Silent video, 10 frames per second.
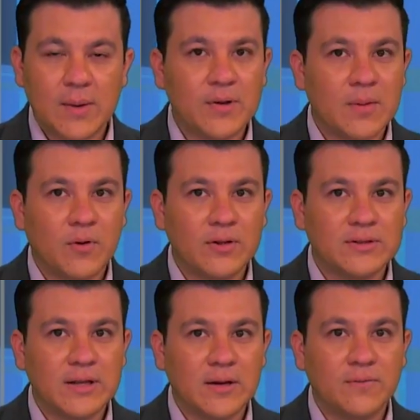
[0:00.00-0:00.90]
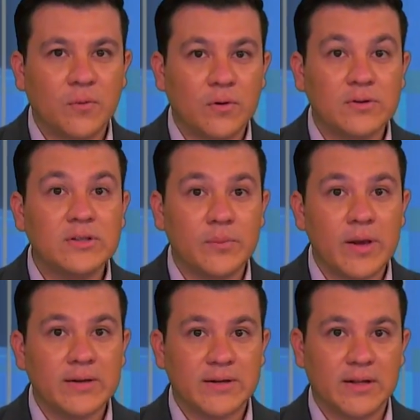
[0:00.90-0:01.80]
I'm Ken Molestina for
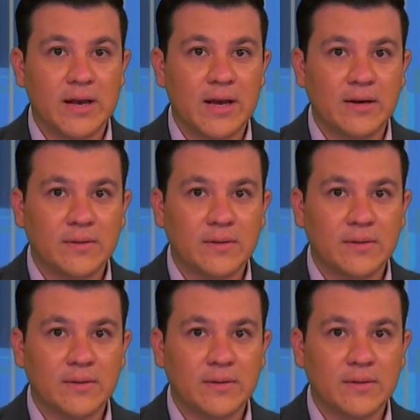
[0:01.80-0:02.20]
CBS LA.